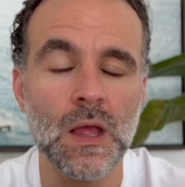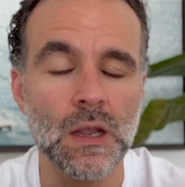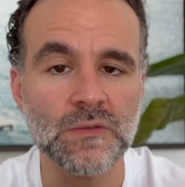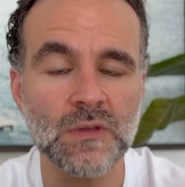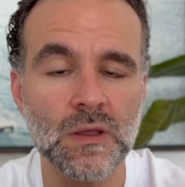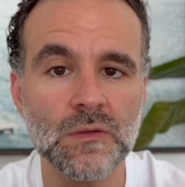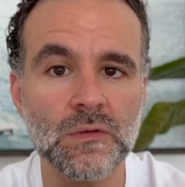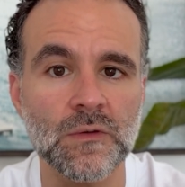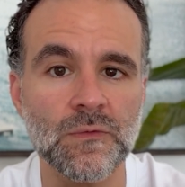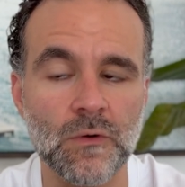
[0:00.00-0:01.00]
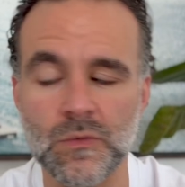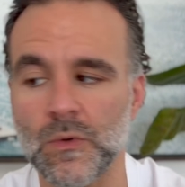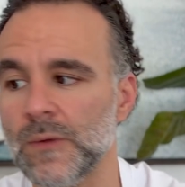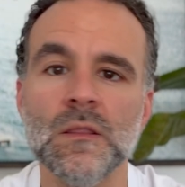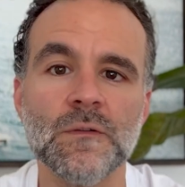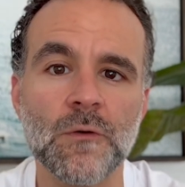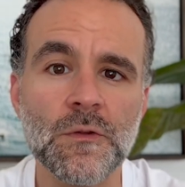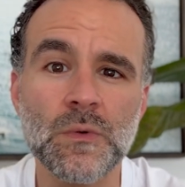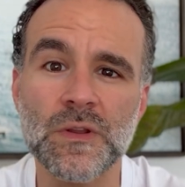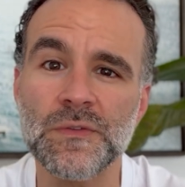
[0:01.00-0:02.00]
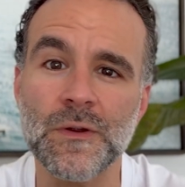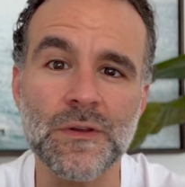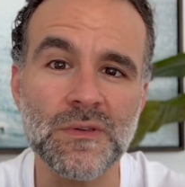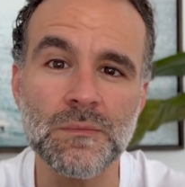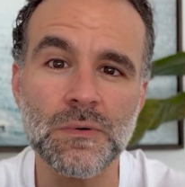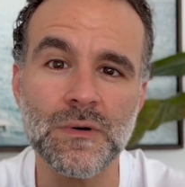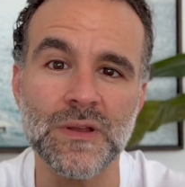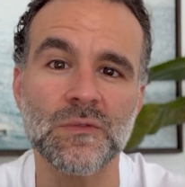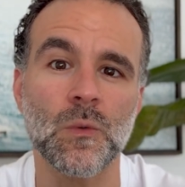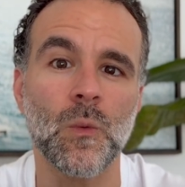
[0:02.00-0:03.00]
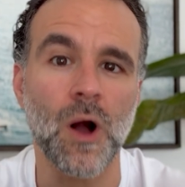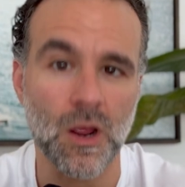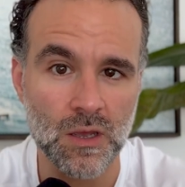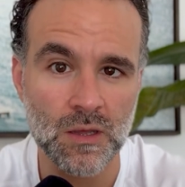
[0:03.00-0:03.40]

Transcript: Let's get into the fourth one. The fourth one is very simple. It's walk.